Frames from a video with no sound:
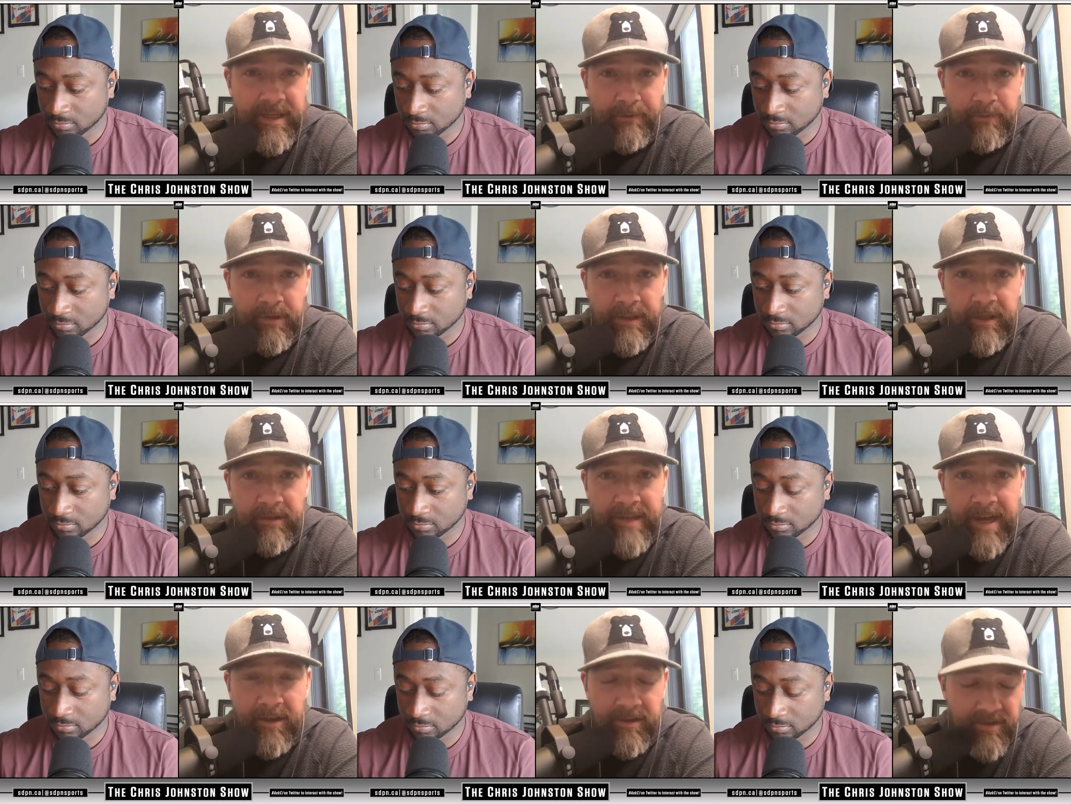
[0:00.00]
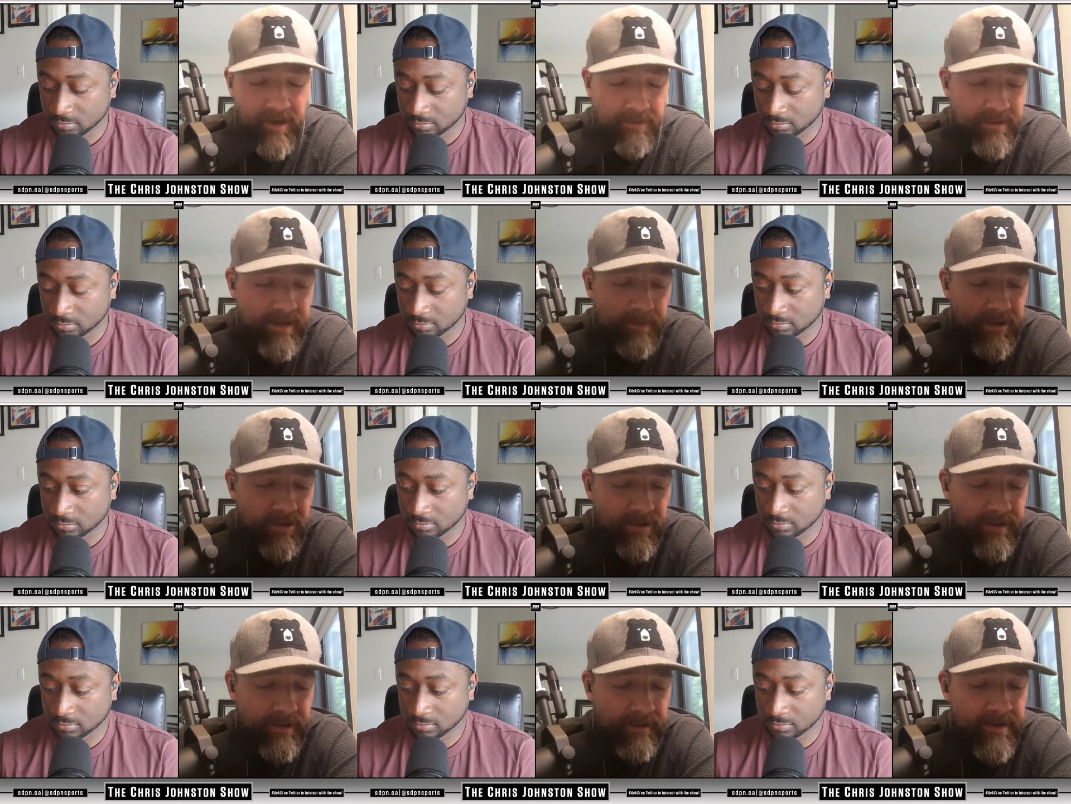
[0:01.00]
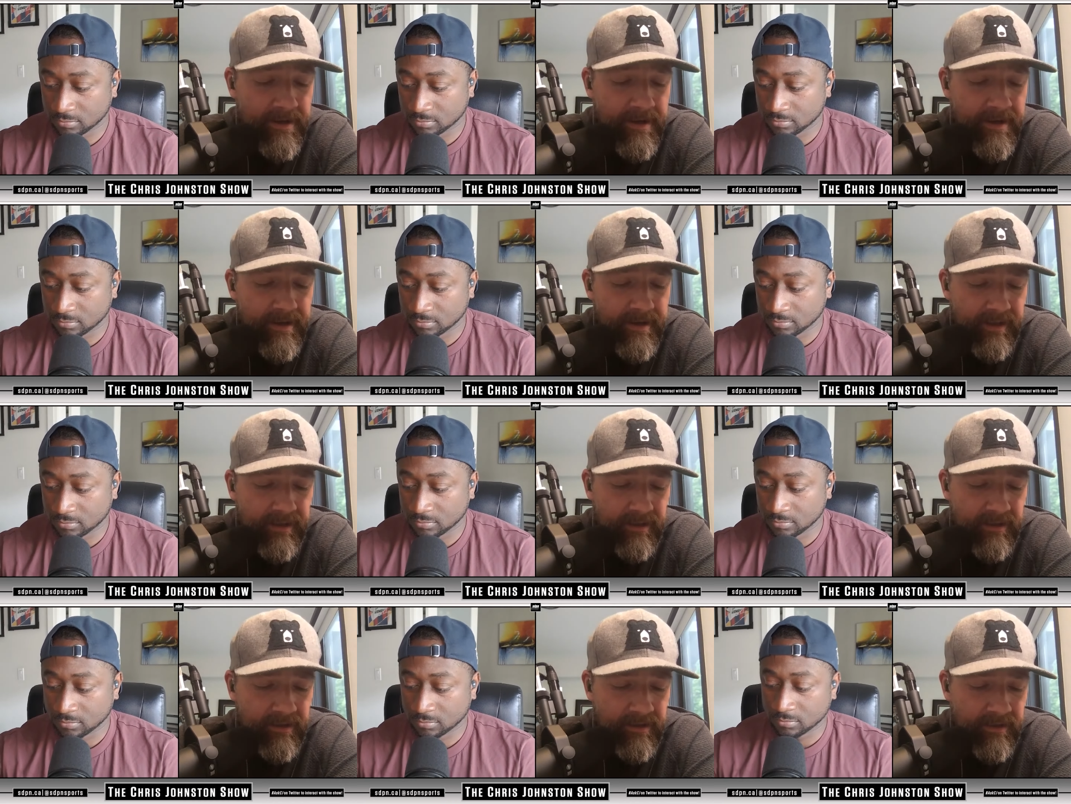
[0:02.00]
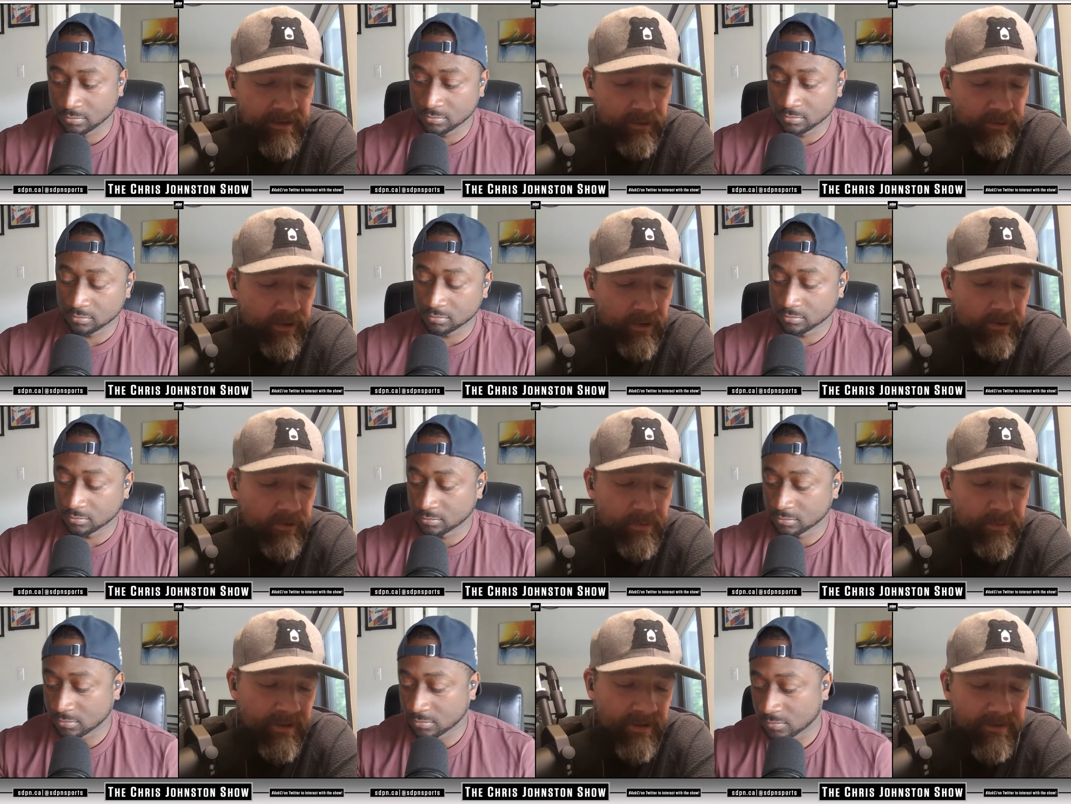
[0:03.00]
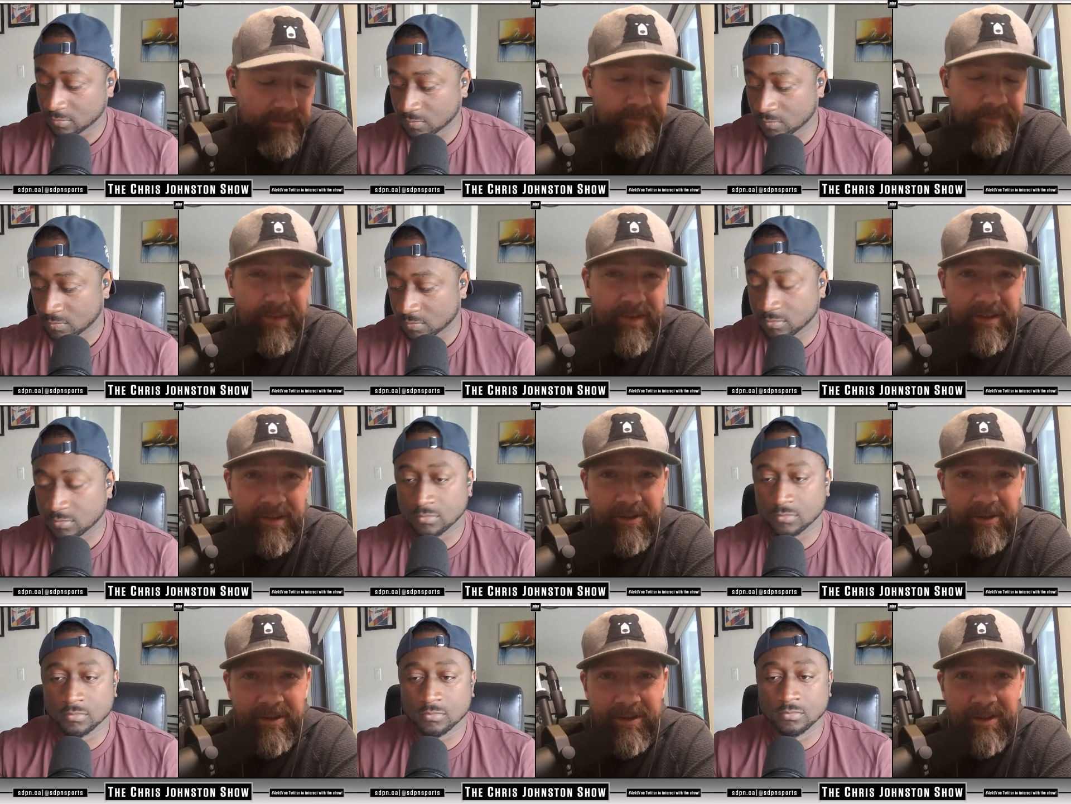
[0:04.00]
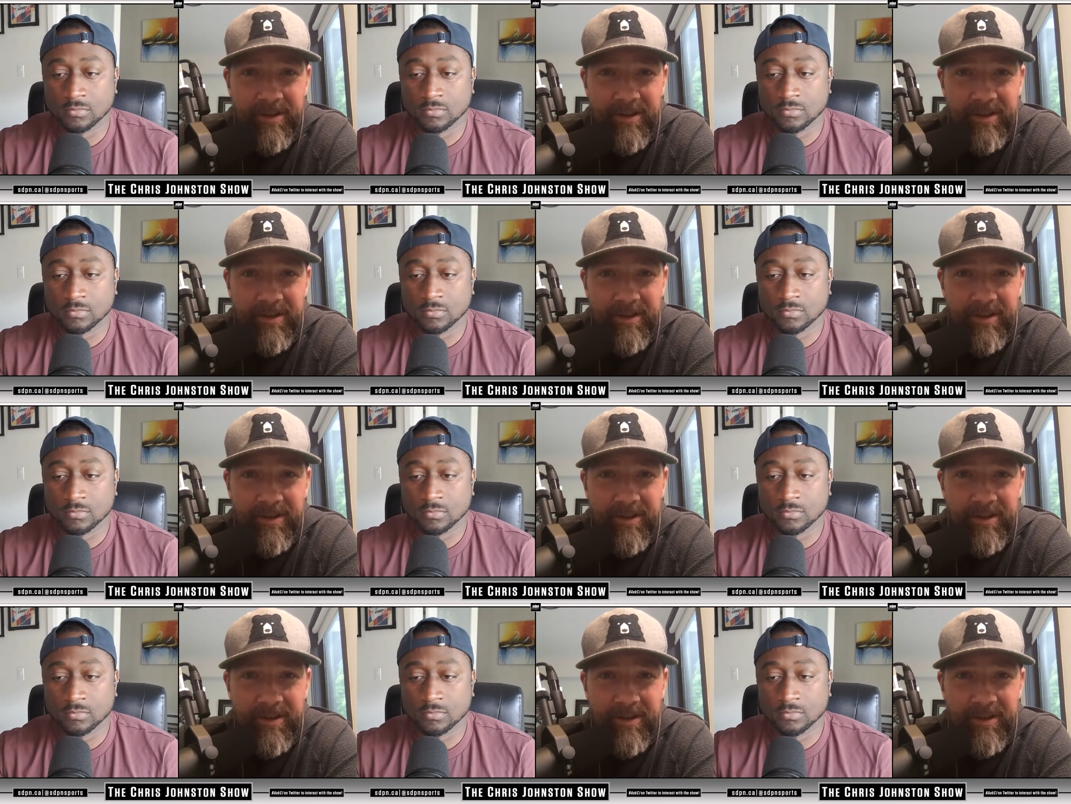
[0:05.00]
Speaker 1: have really young talent Simon Nemec there, and and, and Luke Hughes. But you know it,